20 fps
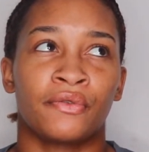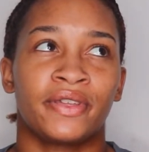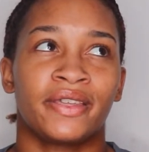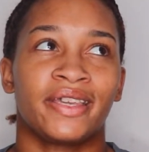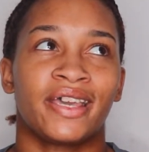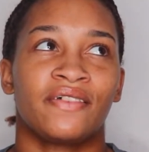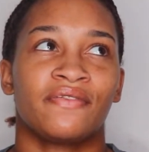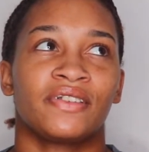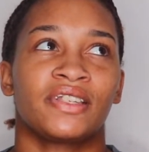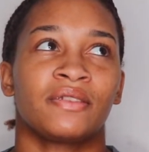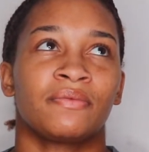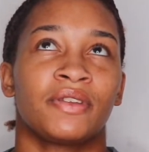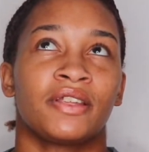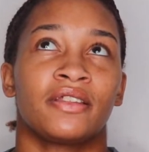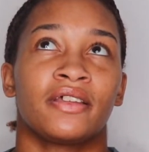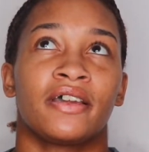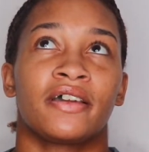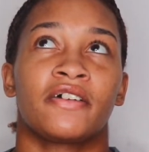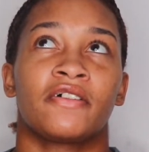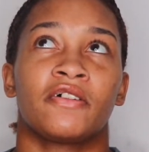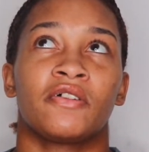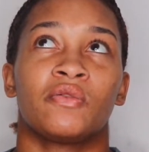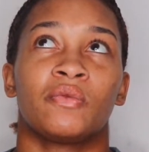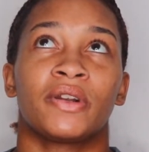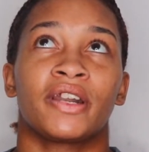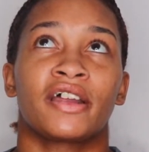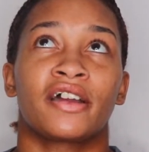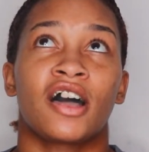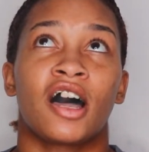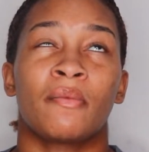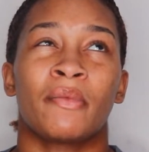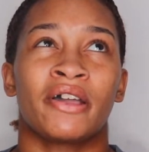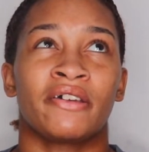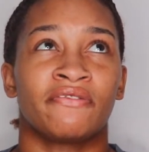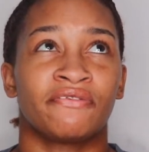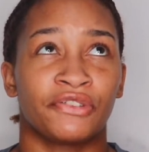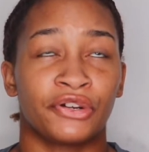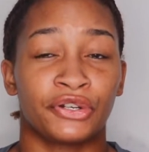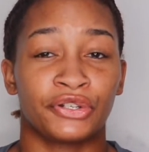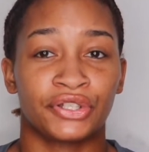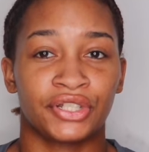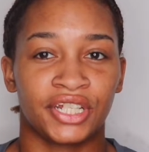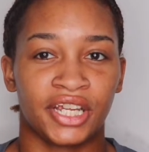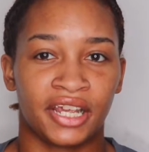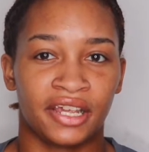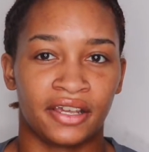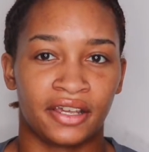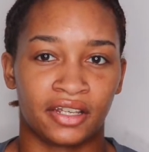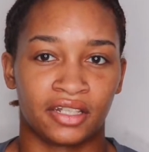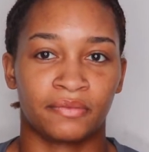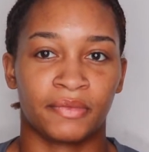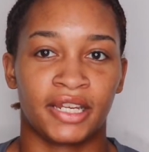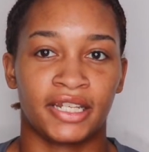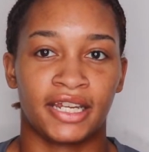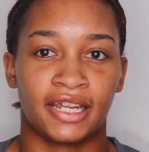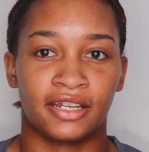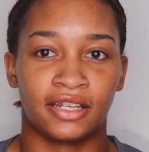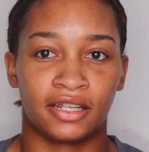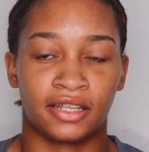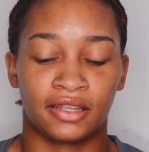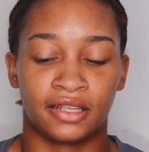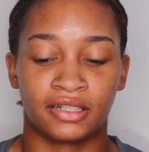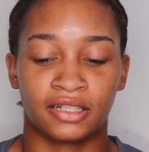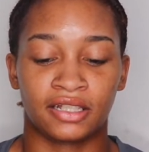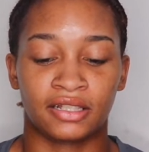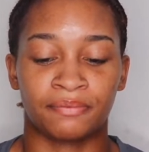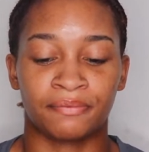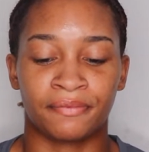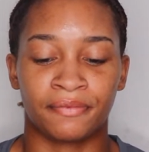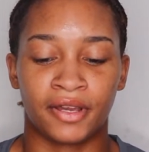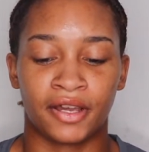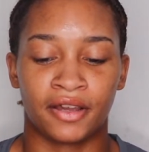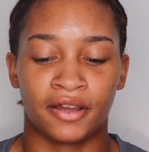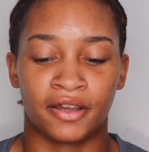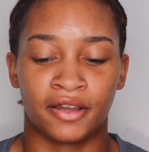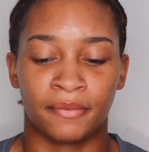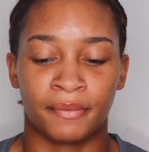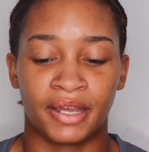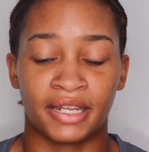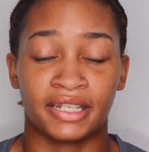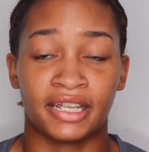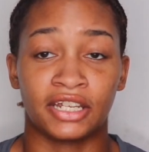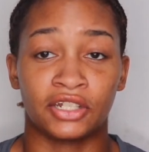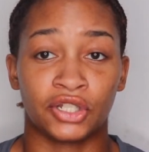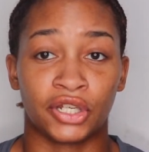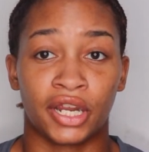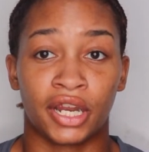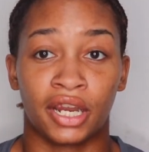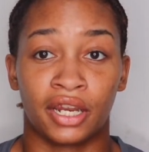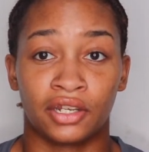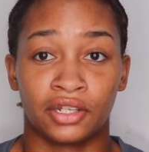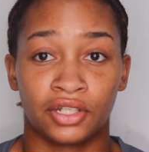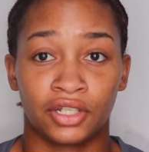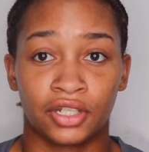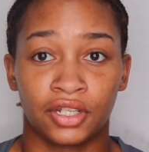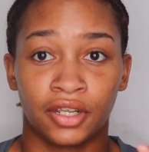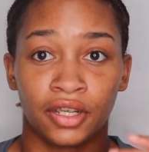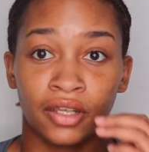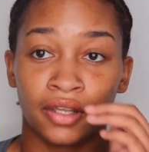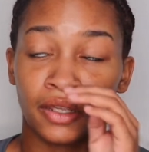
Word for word: He gave it to me like when I got my first date, because my date, this is uh, my date changed.